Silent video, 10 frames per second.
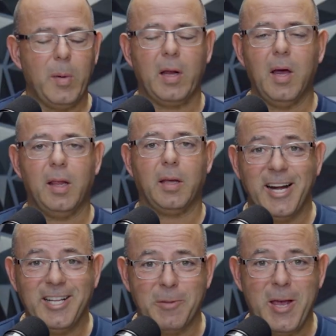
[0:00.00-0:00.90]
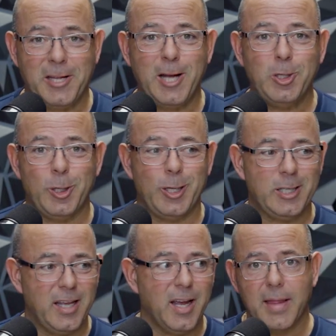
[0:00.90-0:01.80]
oh my God, like I need to pay attention to
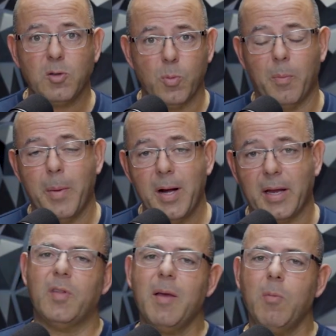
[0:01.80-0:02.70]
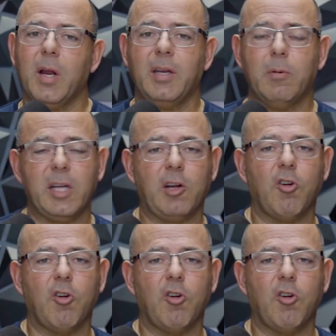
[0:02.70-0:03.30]
this thing. That's real money. Then what I did was I